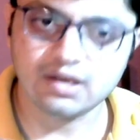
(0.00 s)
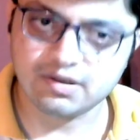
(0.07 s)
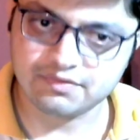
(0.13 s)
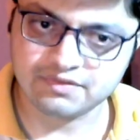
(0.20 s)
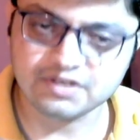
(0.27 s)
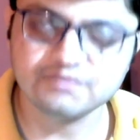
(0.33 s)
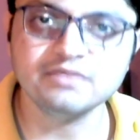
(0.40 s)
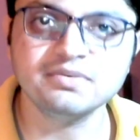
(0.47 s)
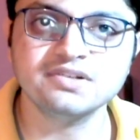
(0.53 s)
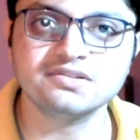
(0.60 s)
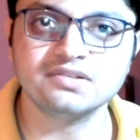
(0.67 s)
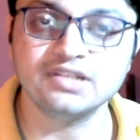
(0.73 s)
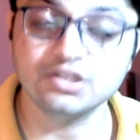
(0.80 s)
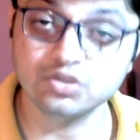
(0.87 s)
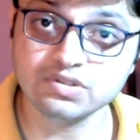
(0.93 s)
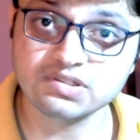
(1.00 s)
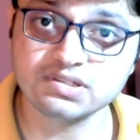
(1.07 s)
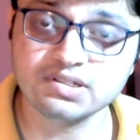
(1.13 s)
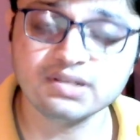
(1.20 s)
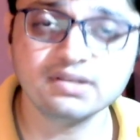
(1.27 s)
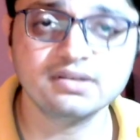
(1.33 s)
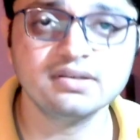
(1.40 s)
a very famous
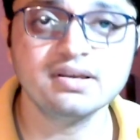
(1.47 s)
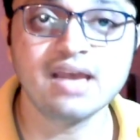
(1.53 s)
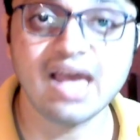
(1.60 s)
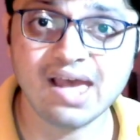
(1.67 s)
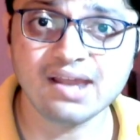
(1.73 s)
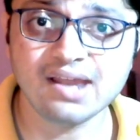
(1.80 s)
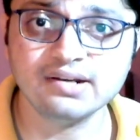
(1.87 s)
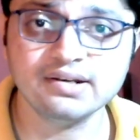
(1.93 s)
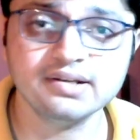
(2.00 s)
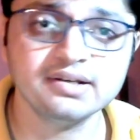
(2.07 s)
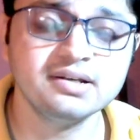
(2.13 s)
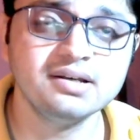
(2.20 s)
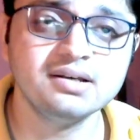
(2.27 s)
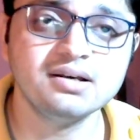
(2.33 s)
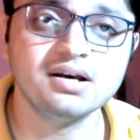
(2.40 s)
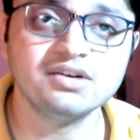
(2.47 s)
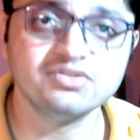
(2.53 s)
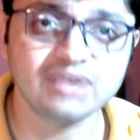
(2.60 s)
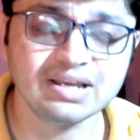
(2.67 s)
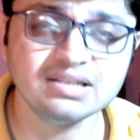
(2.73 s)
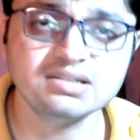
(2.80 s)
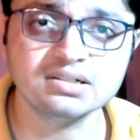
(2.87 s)
linguistic, and a
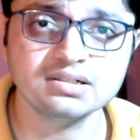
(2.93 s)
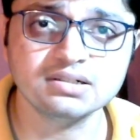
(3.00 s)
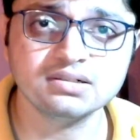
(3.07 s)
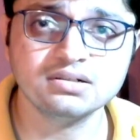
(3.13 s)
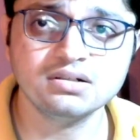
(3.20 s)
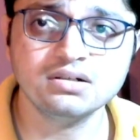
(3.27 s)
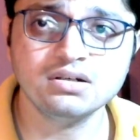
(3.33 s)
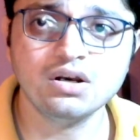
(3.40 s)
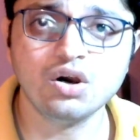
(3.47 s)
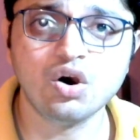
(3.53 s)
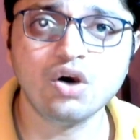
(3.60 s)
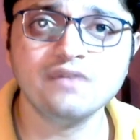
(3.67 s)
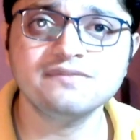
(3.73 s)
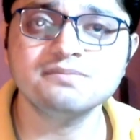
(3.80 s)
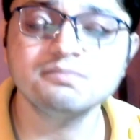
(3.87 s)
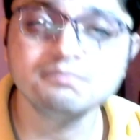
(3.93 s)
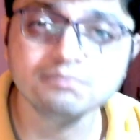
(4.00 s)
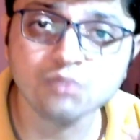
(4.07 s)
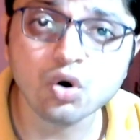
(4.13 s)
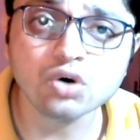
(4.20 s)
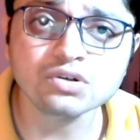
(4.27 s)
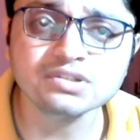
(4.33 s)
writer of
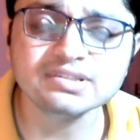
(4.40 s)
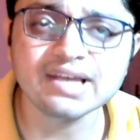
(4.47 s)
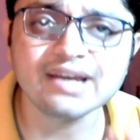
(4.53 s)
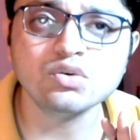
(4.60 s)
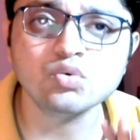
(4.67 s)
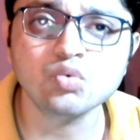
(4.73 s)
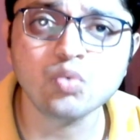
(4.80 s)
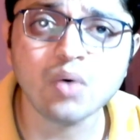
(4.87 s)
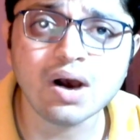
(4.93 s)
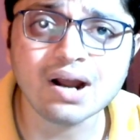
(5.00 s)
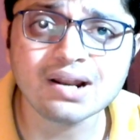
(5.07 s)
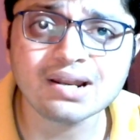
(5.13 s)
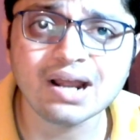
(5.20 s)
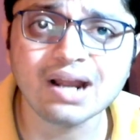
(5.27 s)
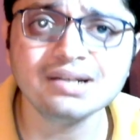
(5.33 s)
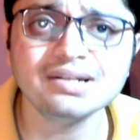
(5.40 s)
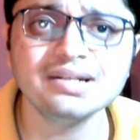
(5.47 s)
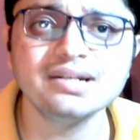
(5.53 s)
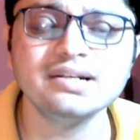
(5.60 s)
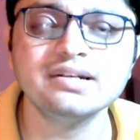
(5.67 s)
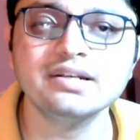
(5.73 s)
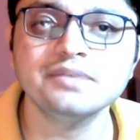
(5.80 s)
more than
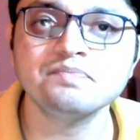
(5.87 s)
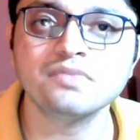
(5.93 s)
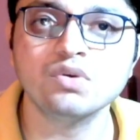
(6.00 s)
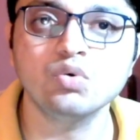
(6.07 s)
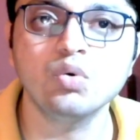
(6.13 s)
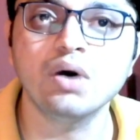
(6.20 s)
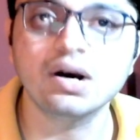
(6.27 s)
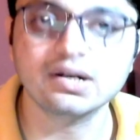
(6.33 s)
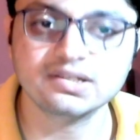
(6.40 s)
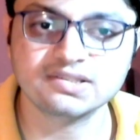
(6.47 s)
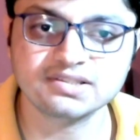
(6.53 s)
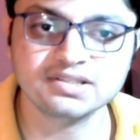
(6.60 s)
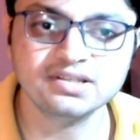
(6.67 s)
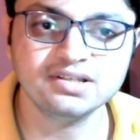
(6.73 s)
100 works.